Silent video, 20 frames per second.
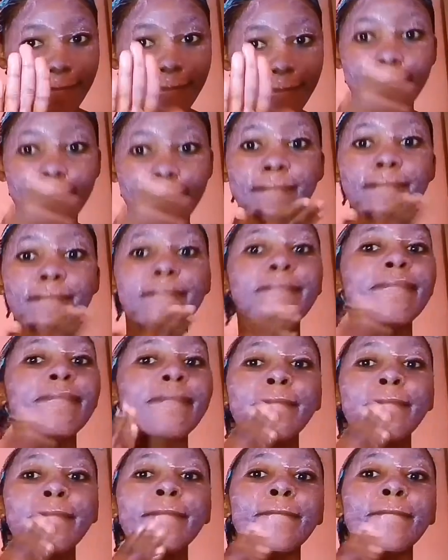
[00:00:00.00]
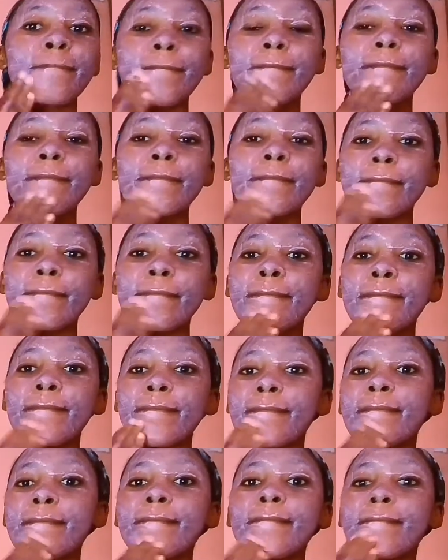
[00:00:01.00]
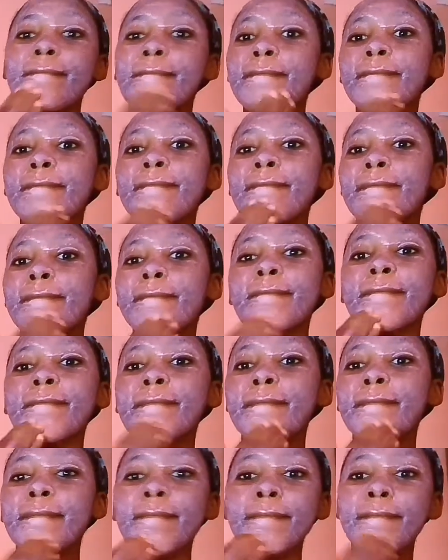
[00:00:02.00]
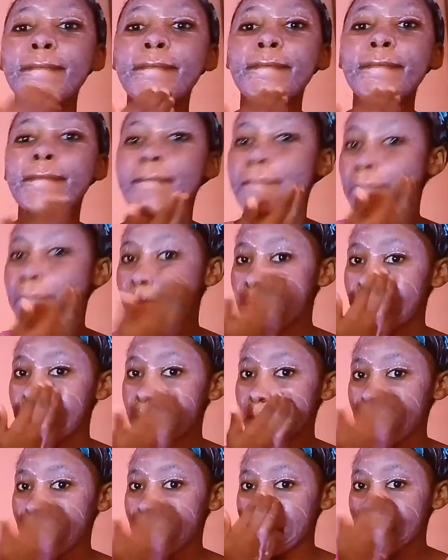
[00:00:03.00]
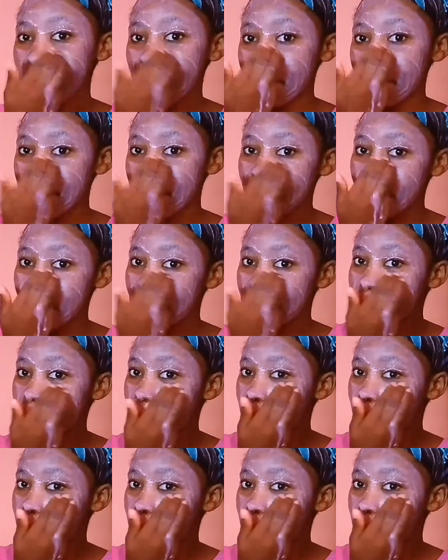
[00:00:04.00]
I'm using the parts, the soft parts of my fingers,